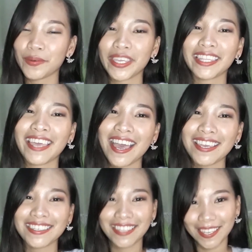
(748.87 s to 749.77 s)
So ayun
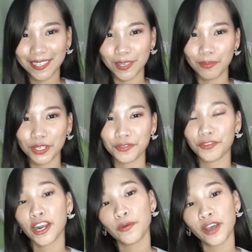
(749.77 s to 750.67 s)
guys, thank you so much
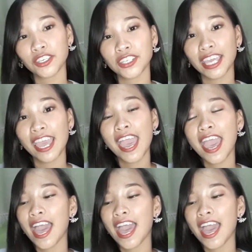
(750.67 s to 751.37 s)
for watching